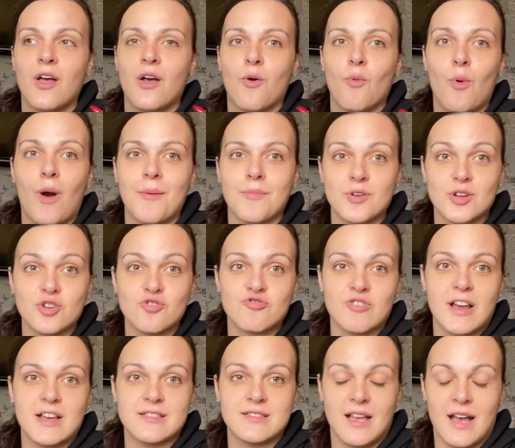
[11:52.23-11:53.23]
what I'm going to
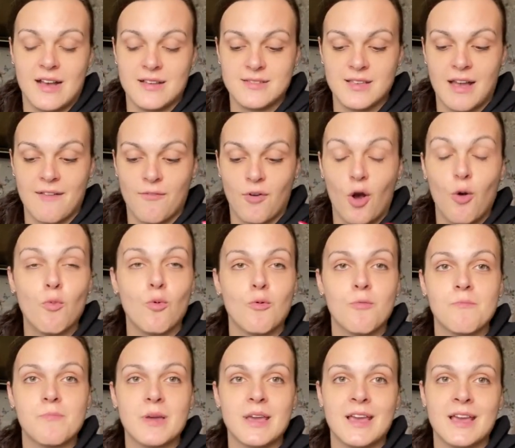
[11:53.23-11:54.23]
dress as. I've got one
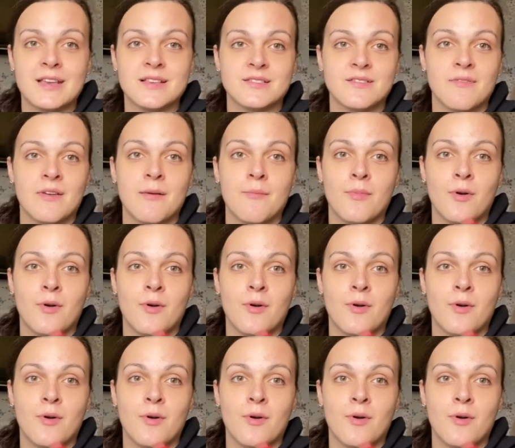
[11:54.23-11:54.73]
piece of it,